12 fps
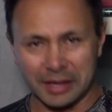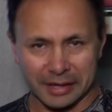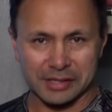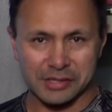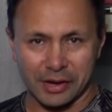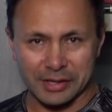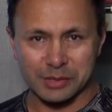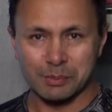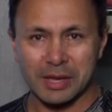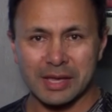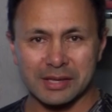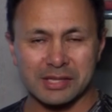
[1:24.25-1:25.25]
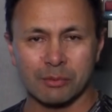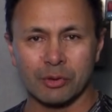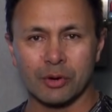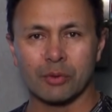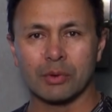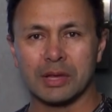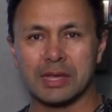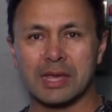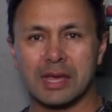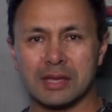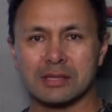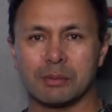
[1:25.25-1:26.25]
that excites me as someone who really
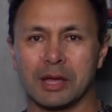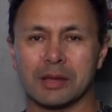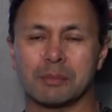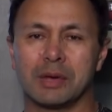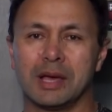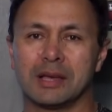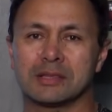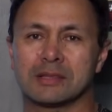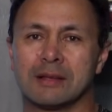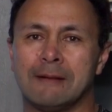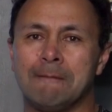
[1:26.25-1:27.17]
cares about the past